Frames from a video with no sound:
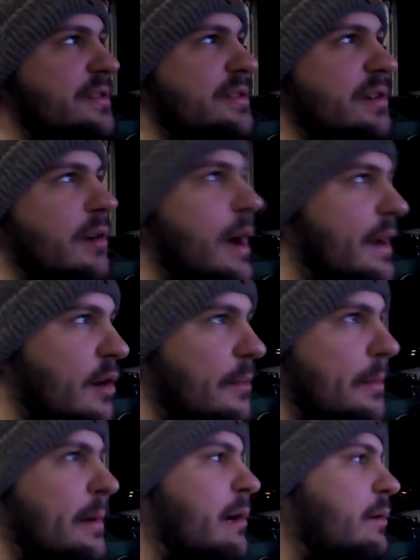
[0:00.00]
to ride home
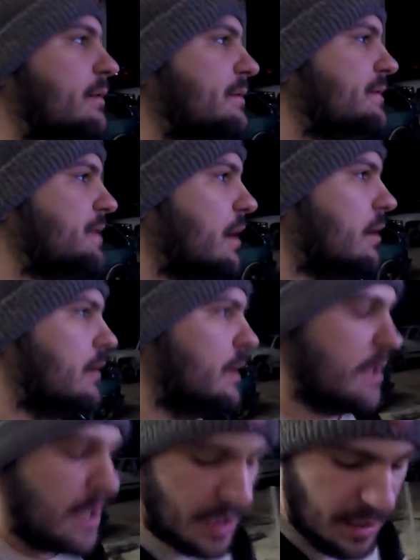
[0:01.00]
about. So
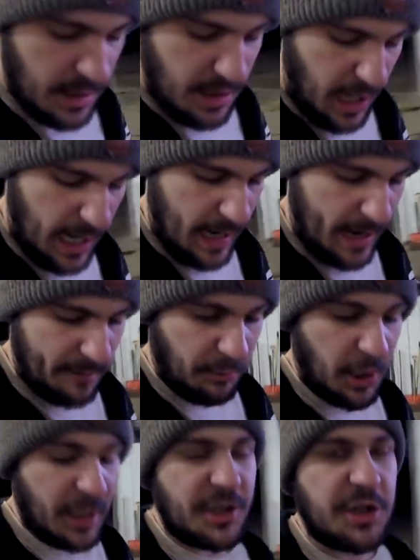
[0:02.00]
uh,
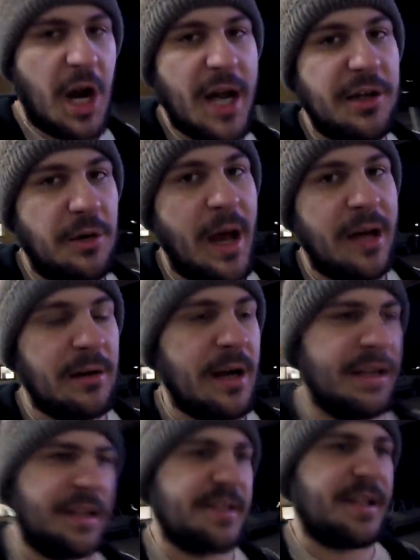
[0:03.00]
we're gonna try a new header
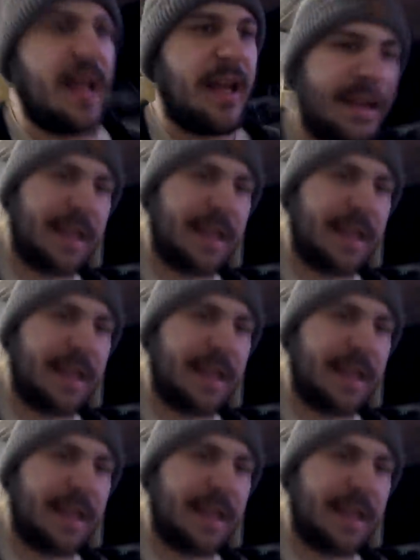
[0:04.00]
on this thing,